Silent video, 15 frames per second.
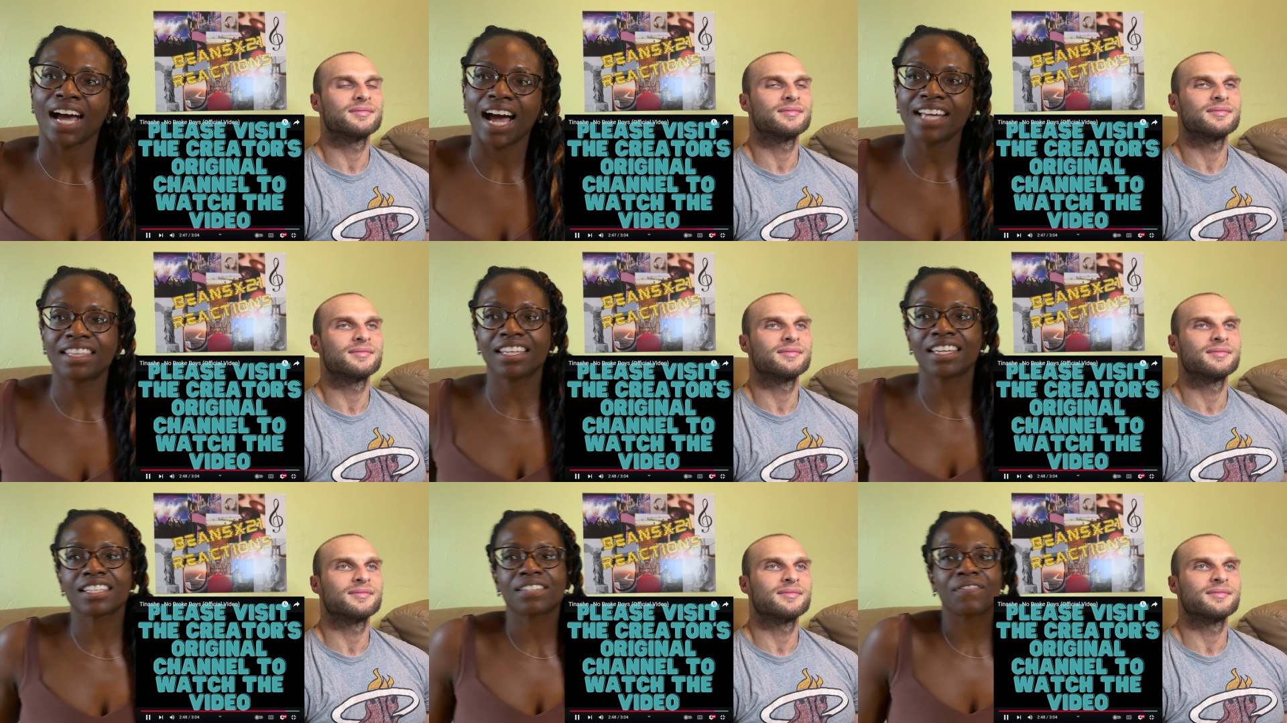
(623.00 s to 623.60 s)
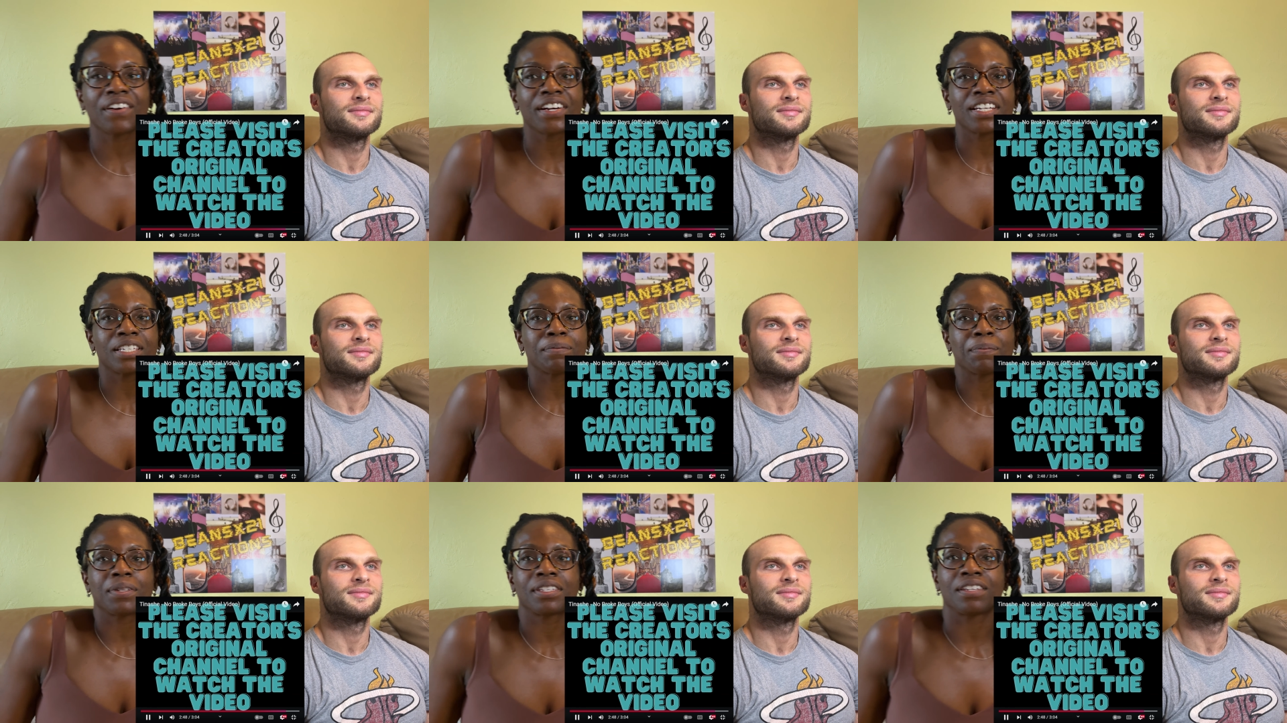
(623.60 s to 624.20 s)
Speaker 1: I think it's very
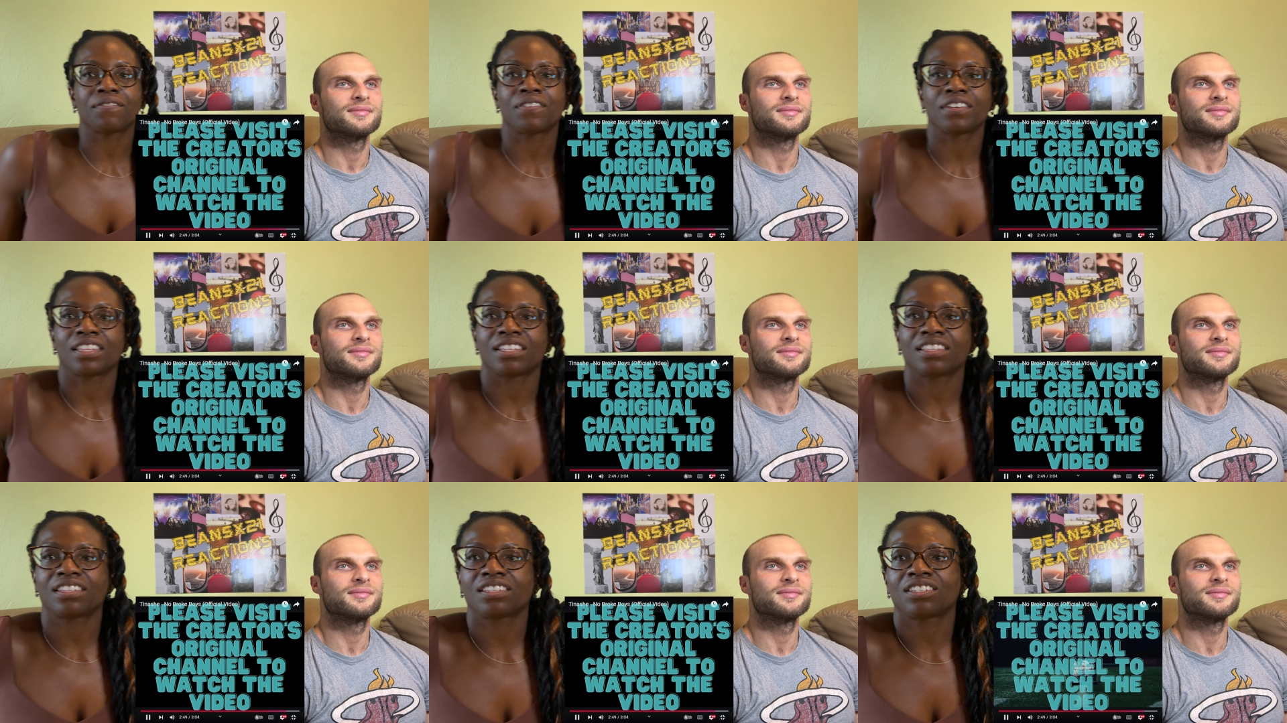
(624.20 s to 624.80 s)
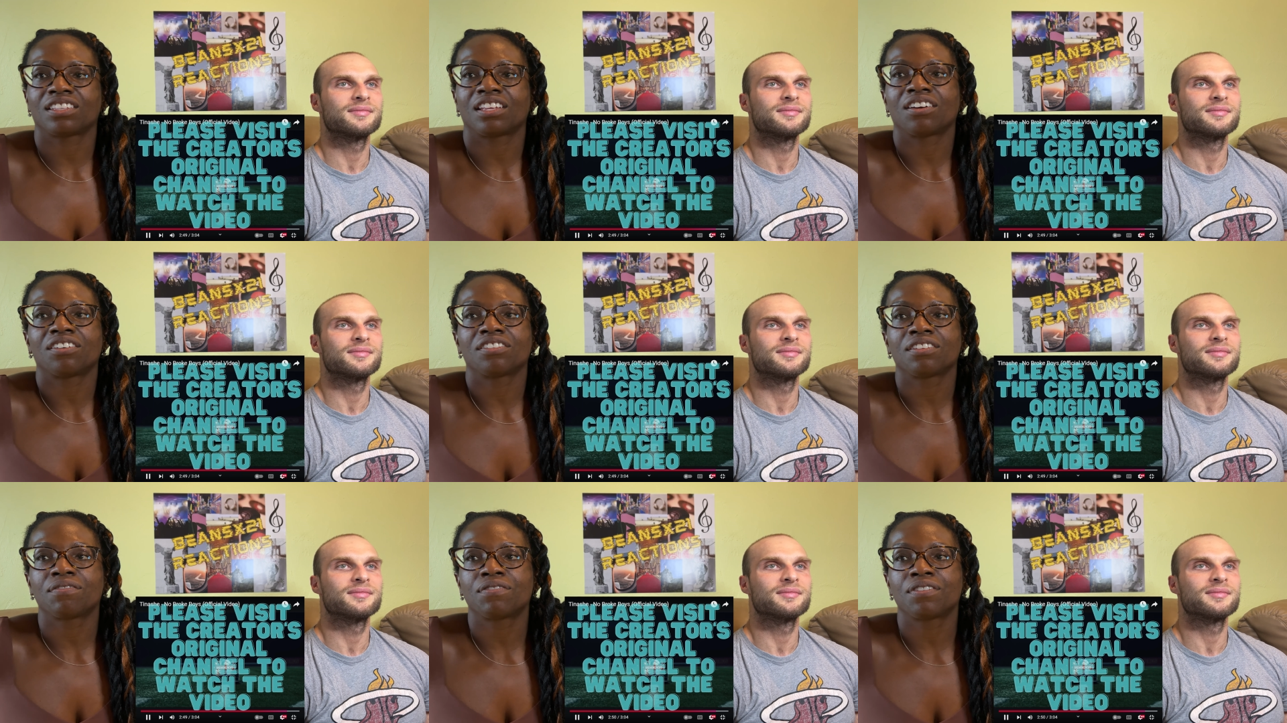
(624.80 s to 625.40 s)
specific that they're on
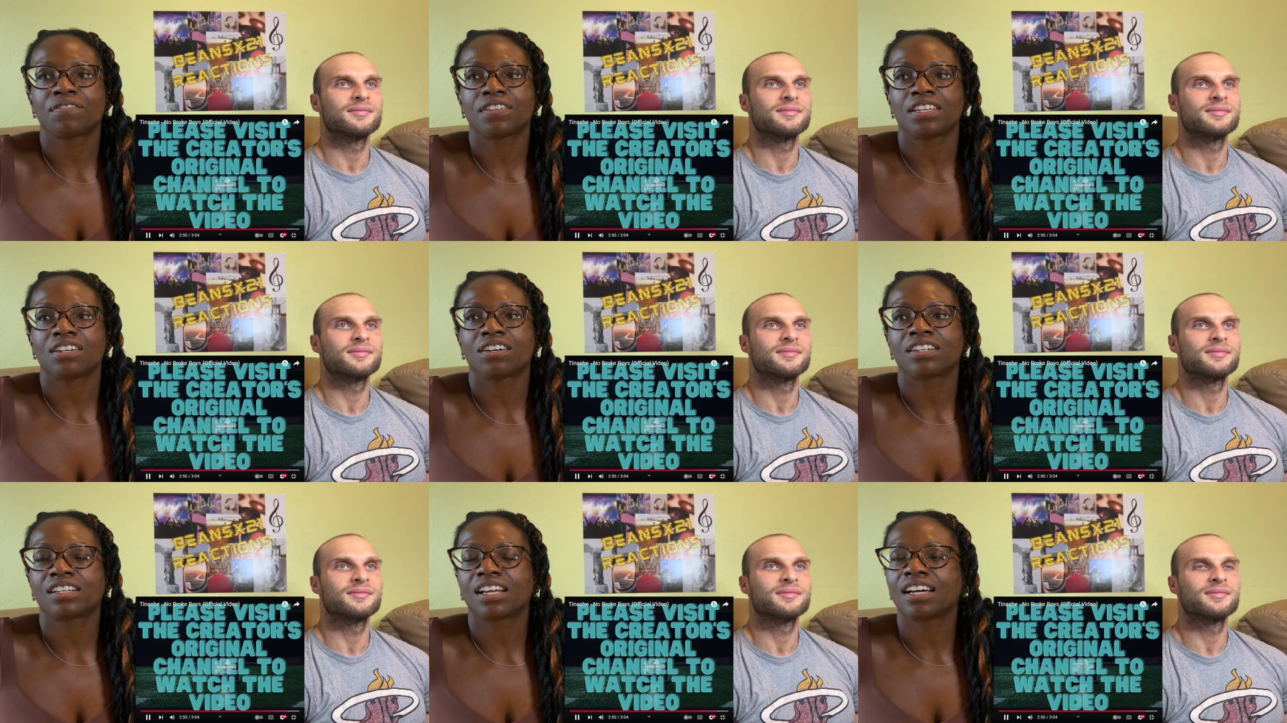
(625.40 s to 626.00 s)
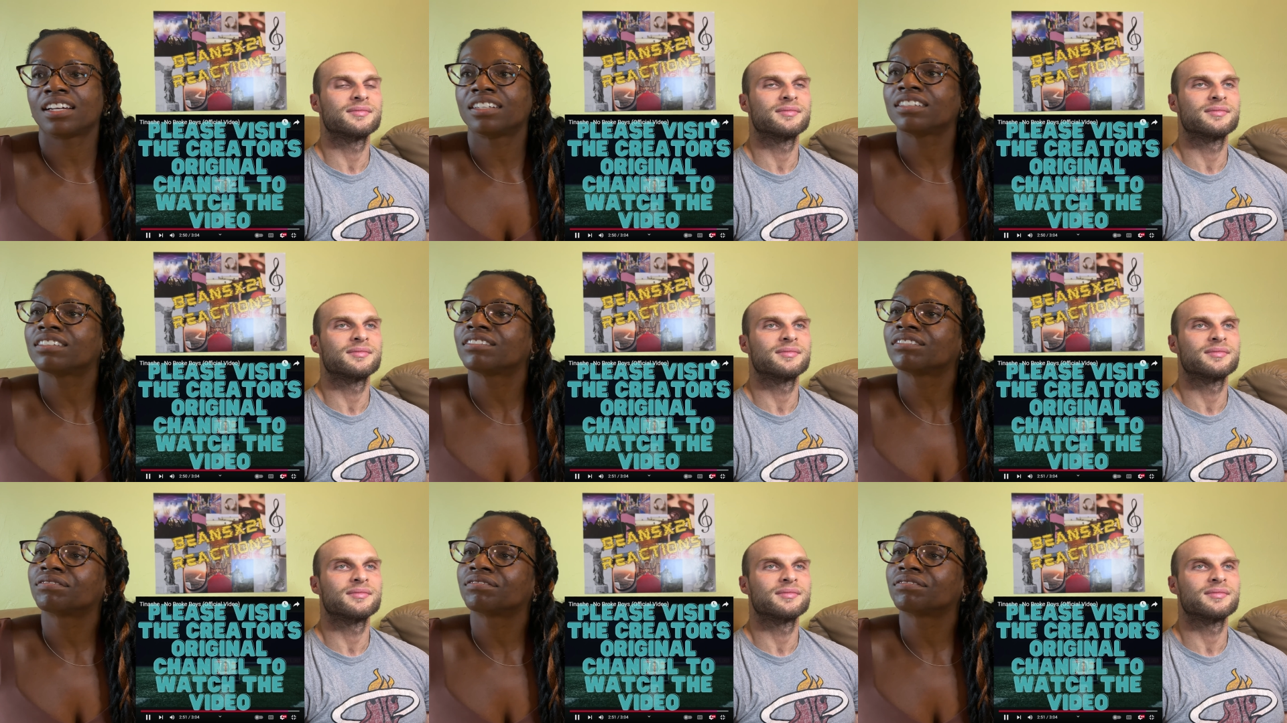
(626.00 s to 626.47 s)
the 50 yard line.